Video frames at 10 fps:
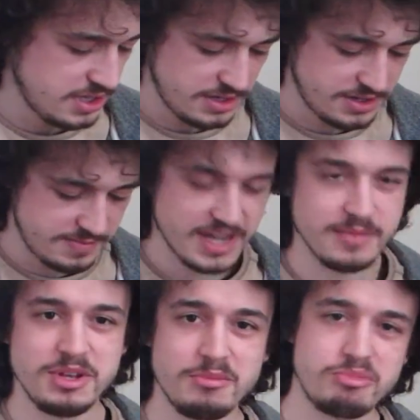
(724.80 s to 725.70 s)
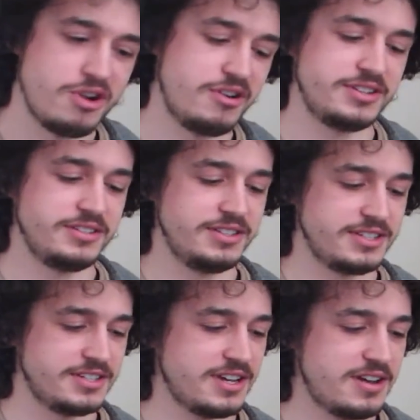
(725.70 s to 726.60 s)
Just make a bit of progress on this
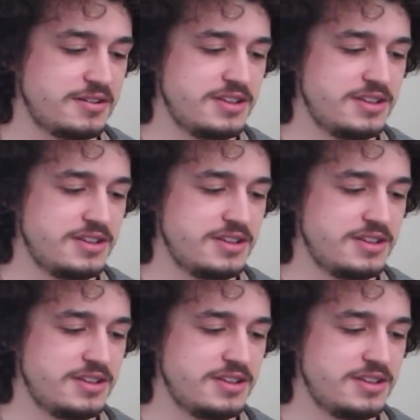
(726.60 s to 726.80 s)
guitar.